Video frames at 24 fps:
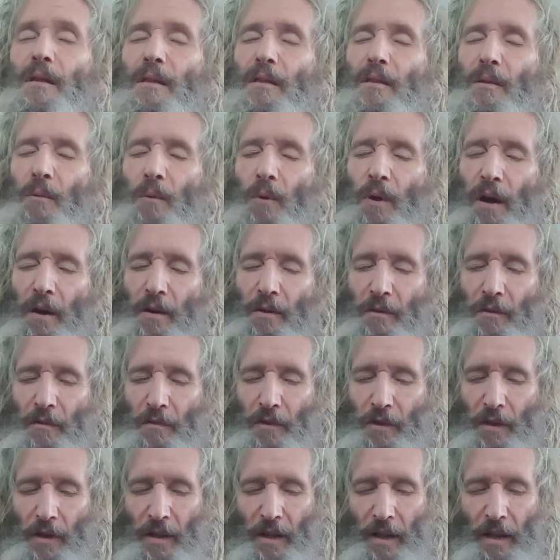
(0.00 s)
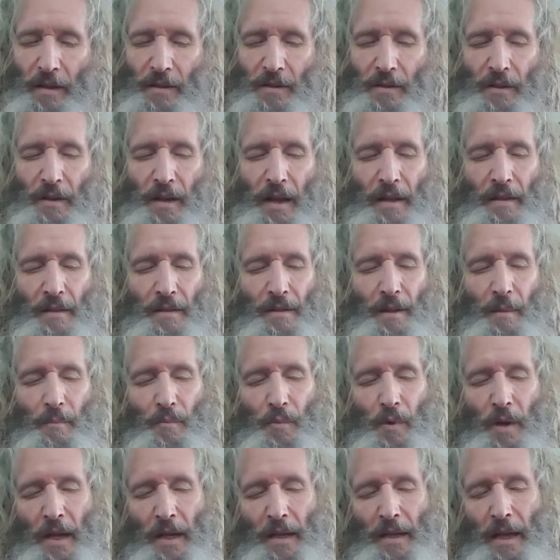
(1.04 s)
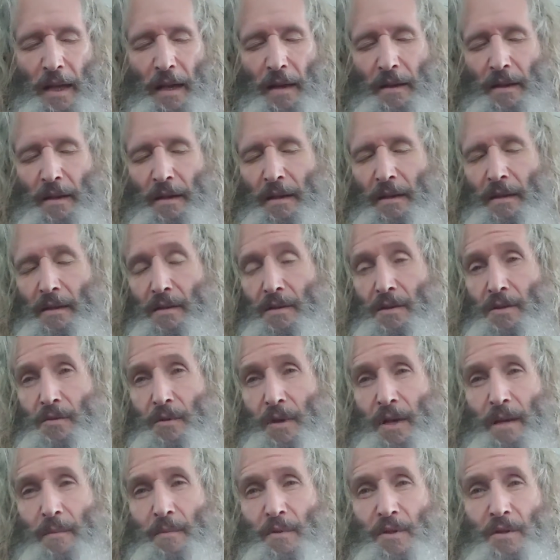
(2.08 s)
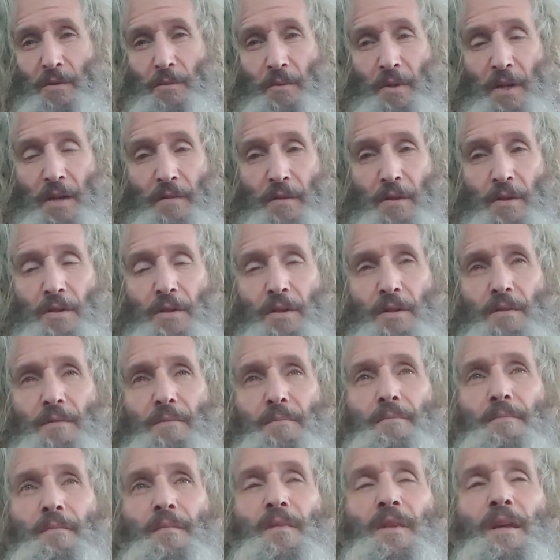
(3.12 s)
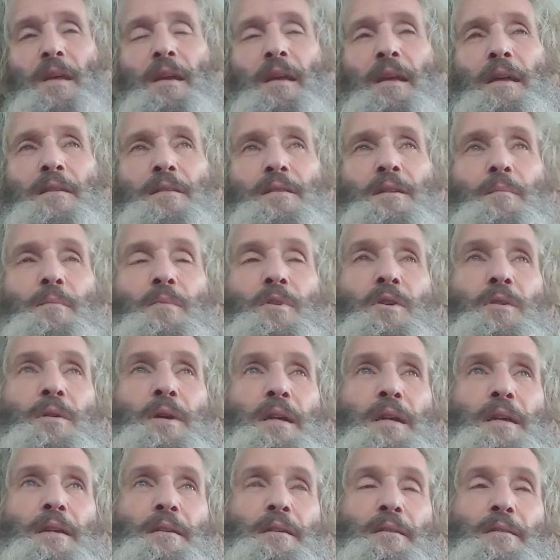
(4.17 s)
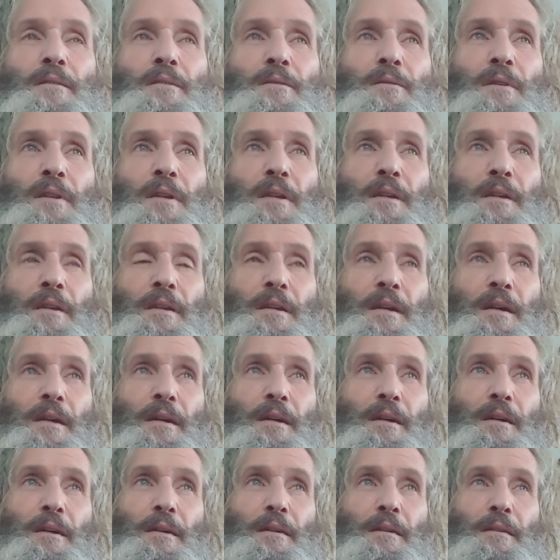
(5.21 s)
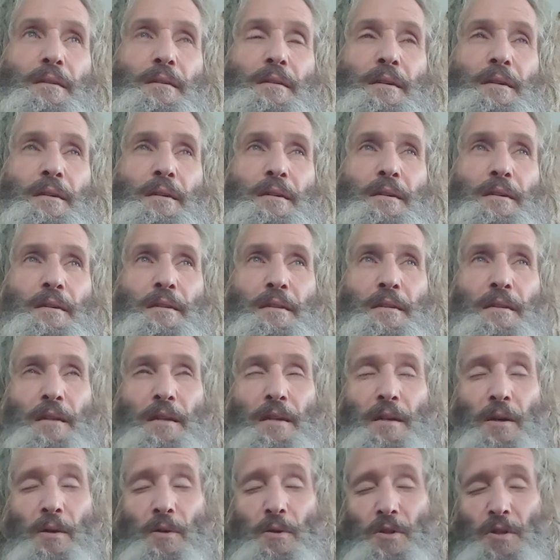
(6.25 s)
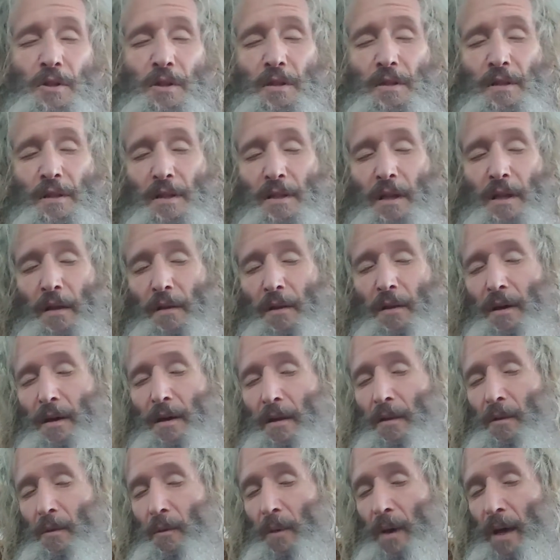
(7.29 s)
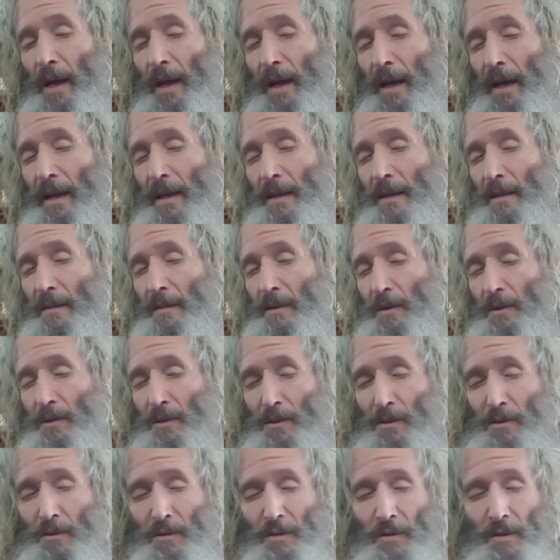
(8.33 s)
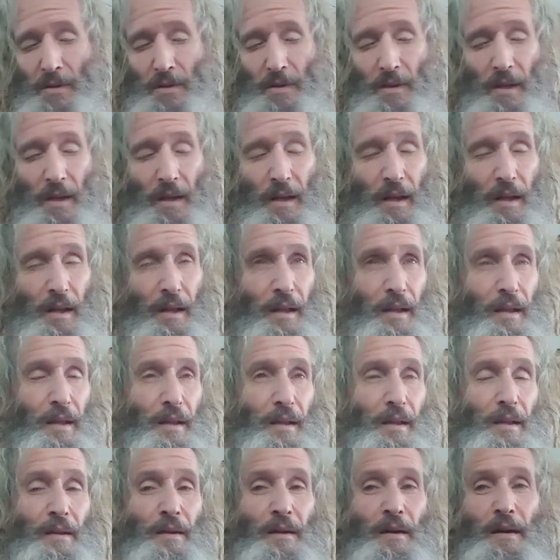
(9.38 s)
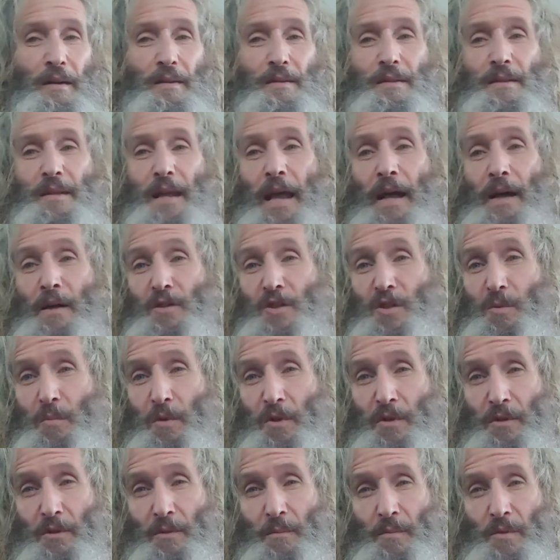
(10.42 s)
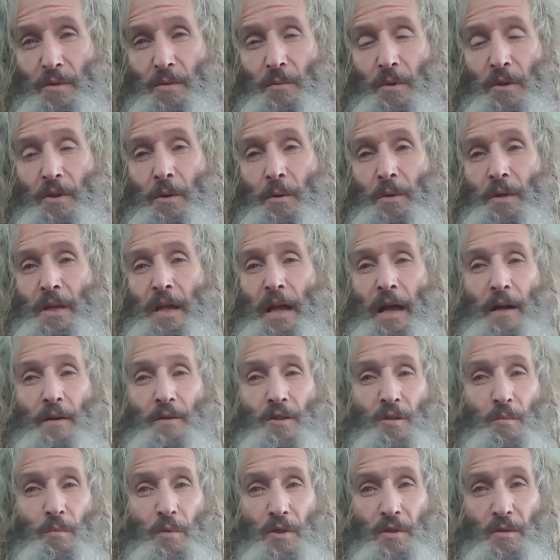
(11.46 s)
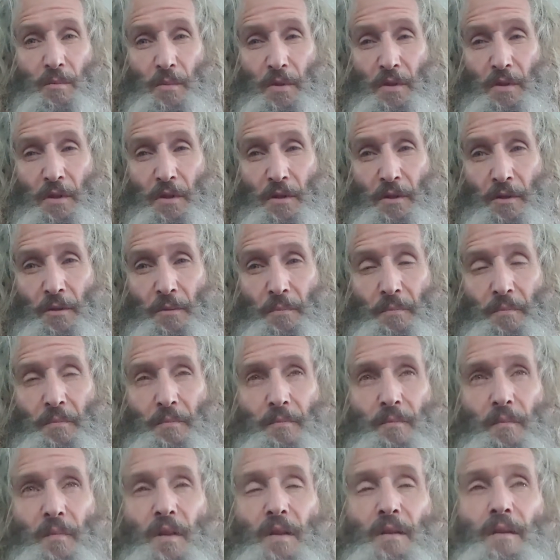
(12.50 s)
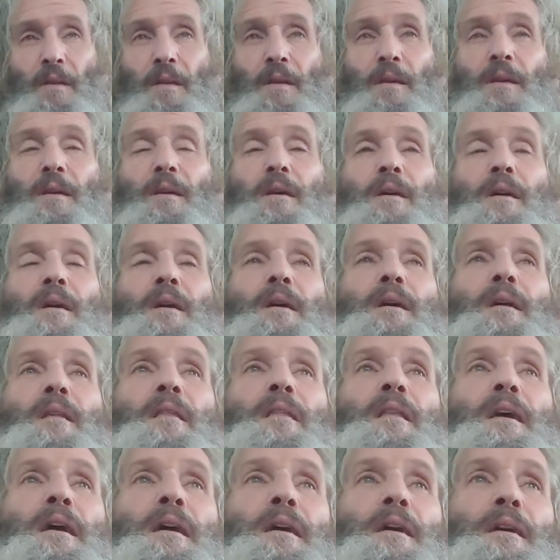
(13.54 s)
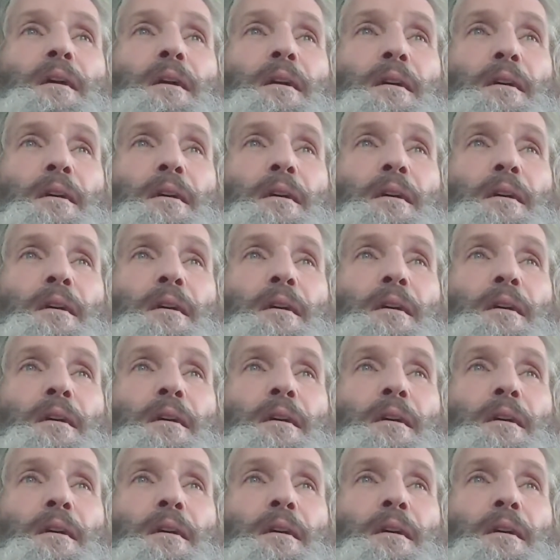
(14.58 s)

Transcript: The water and fertilizer ends up running down into the streams and the rivers. It ends up going into the oceans, and on the way in the lagoons, causes algae blooms. We know what the algae blooms do. The